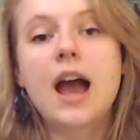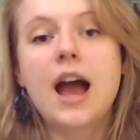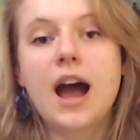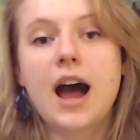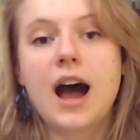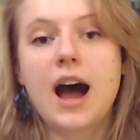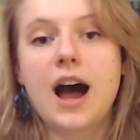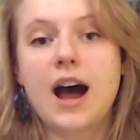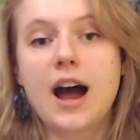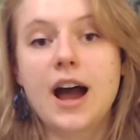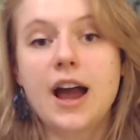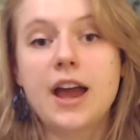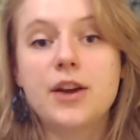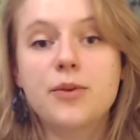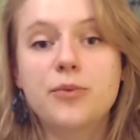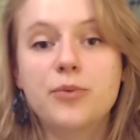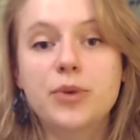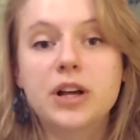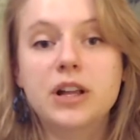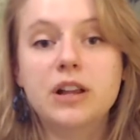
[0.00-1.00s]
I
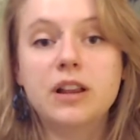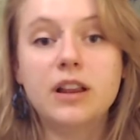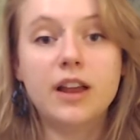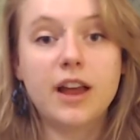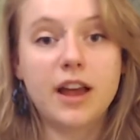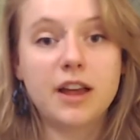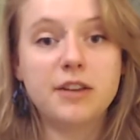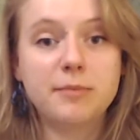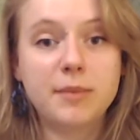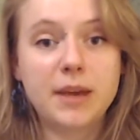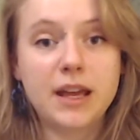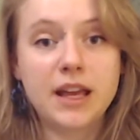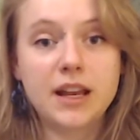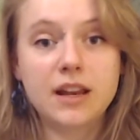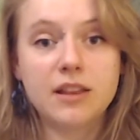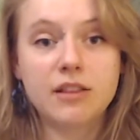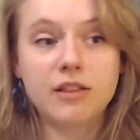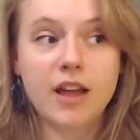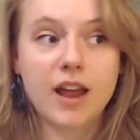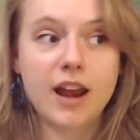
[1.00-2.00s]
will admit
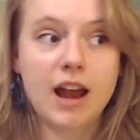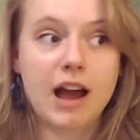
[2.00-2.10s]
that